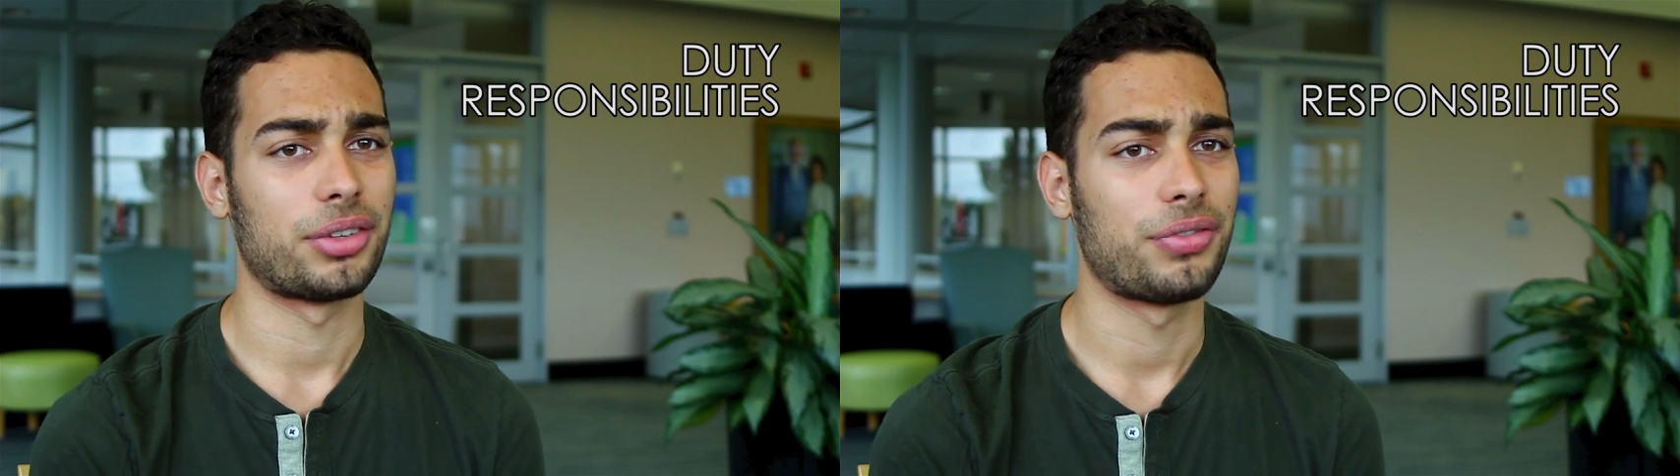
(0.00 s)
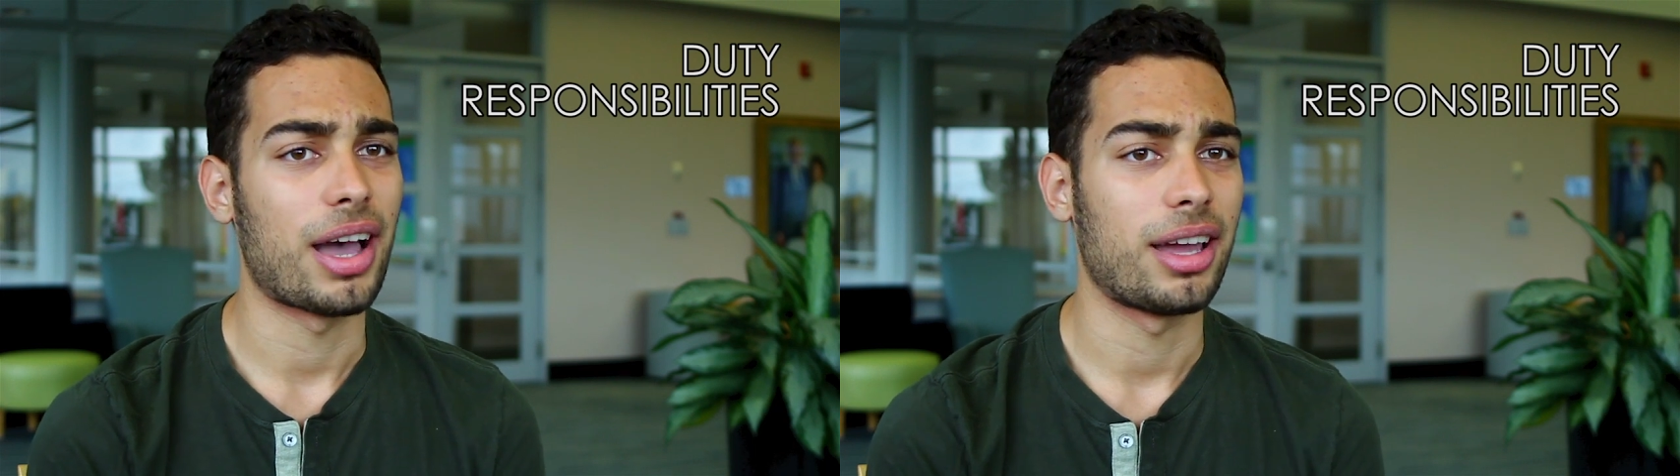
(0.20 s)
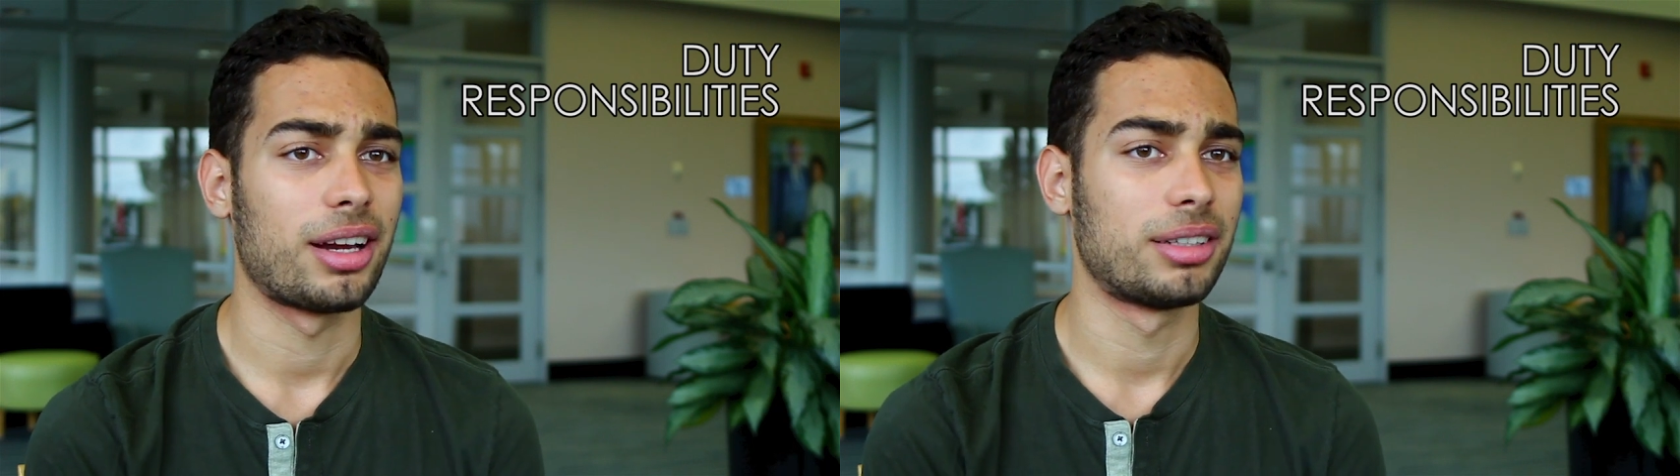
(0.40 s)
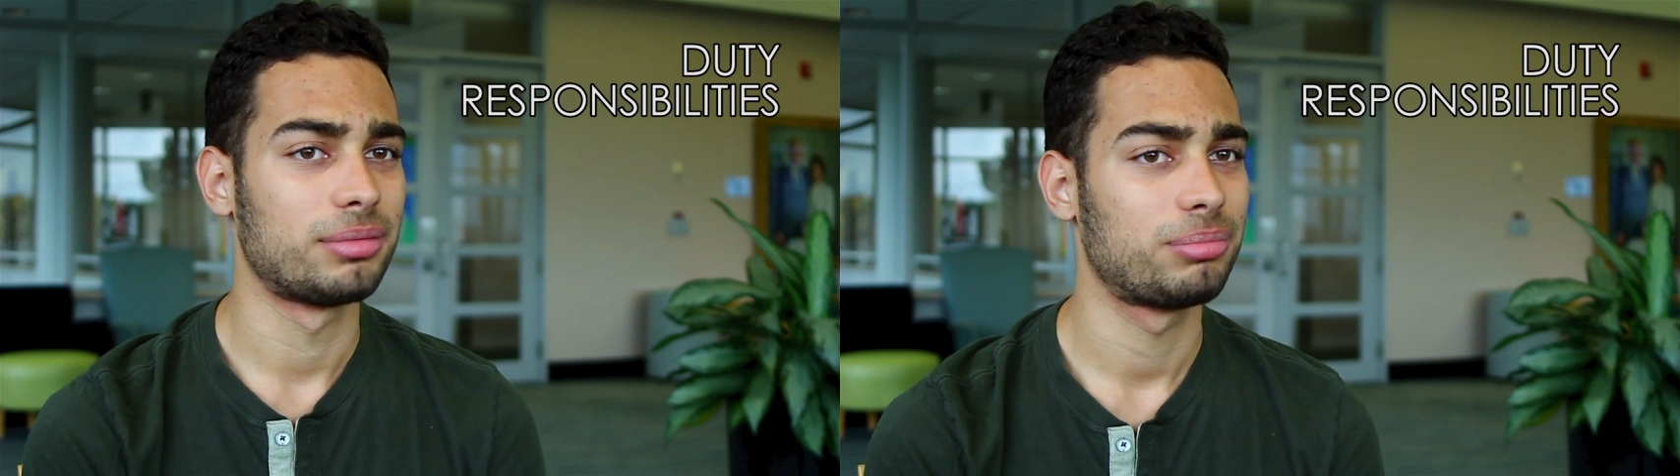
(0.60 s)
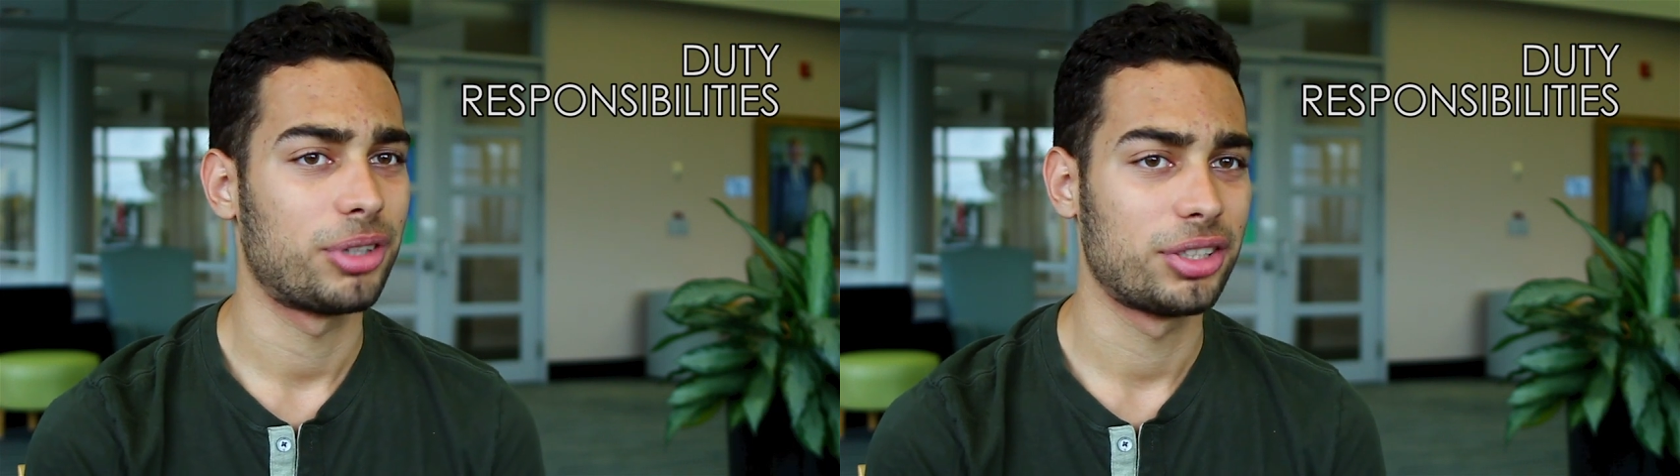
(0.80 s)
on fire
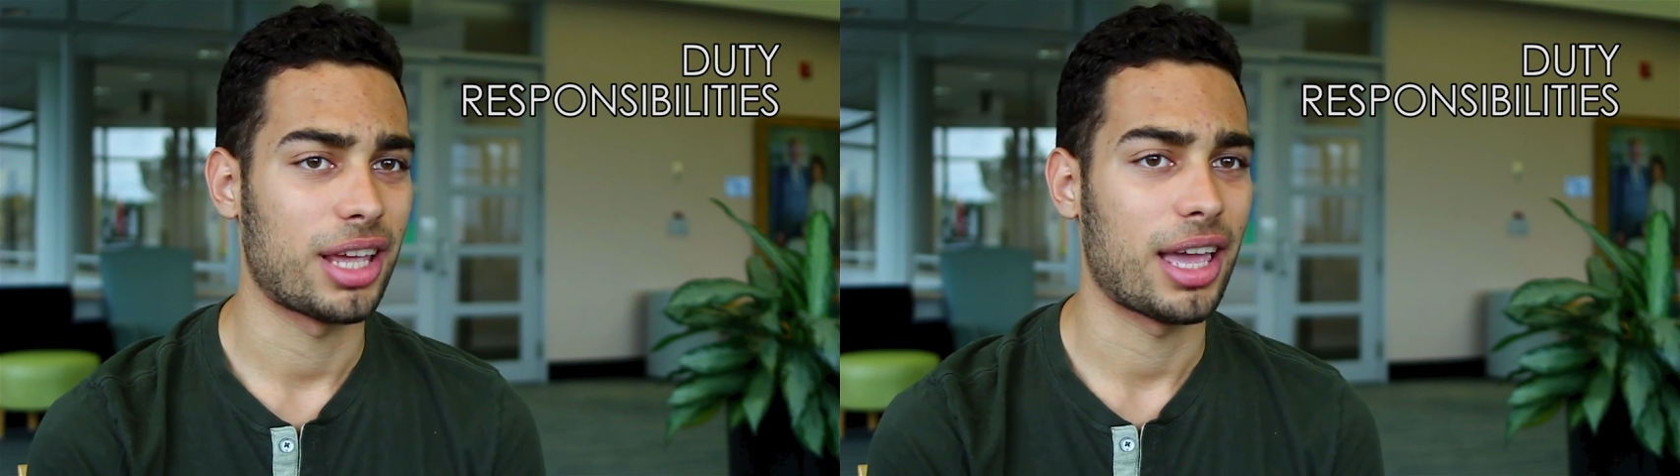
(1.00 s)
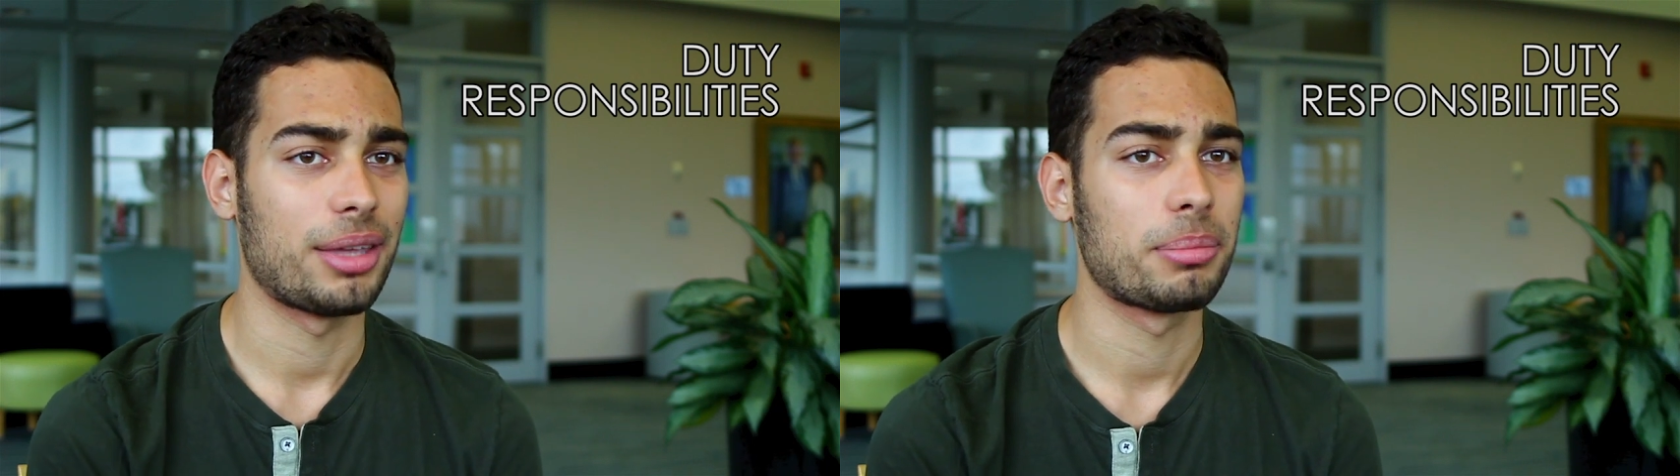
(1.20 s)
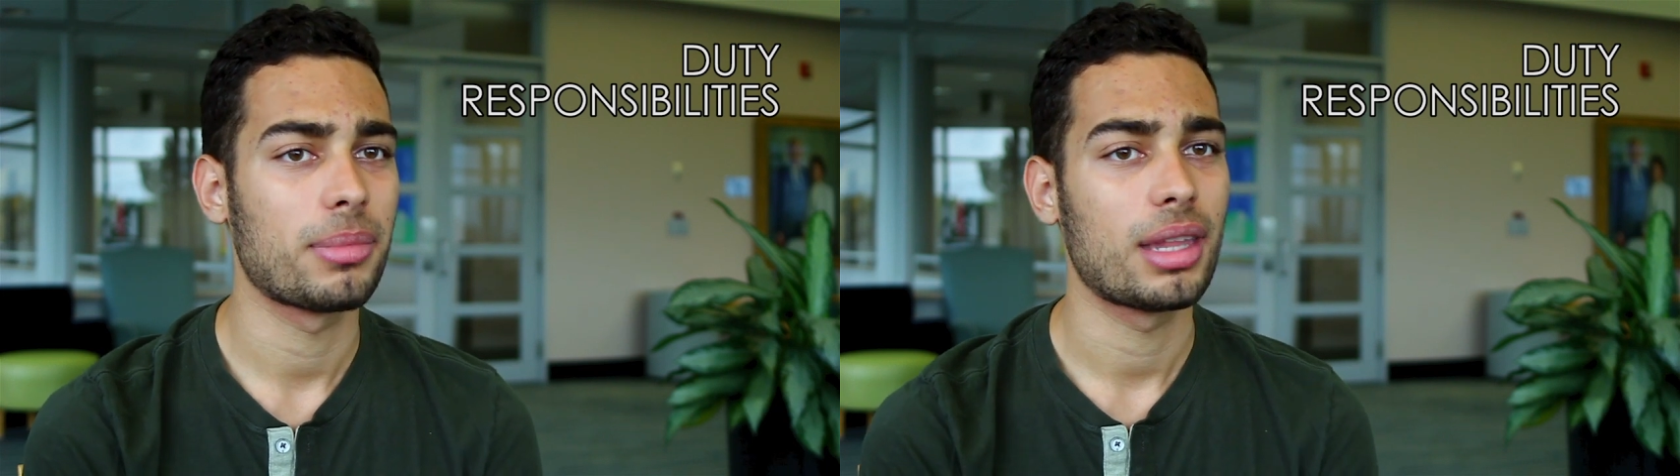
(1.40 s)
per se.